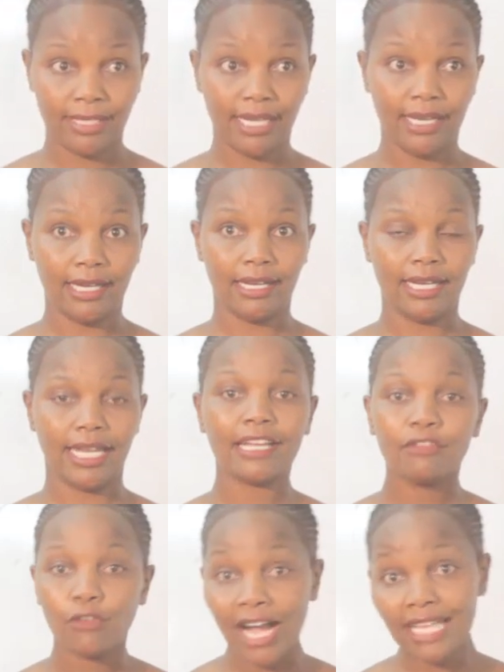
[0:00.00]
Like
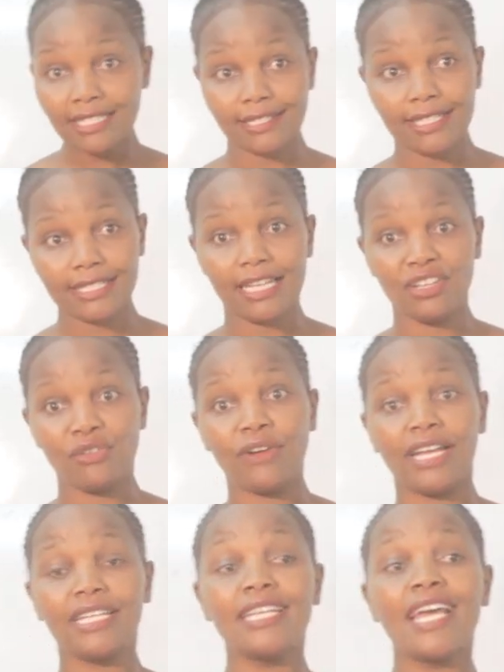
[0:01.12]
for us Christian, you
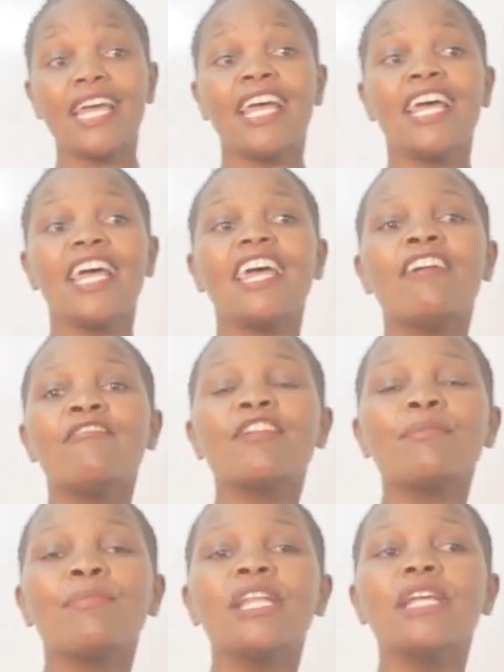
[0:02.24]
find
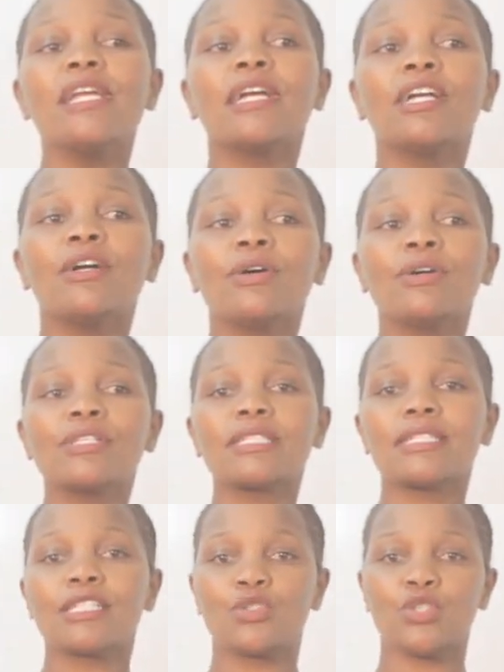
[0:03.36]
everybody
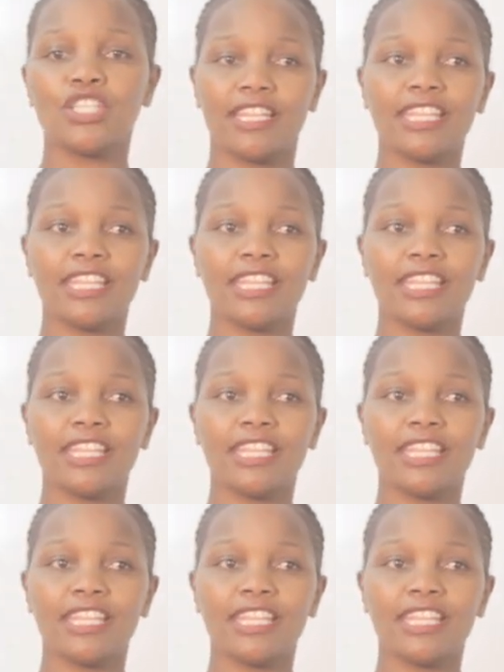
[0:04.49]
goes to church.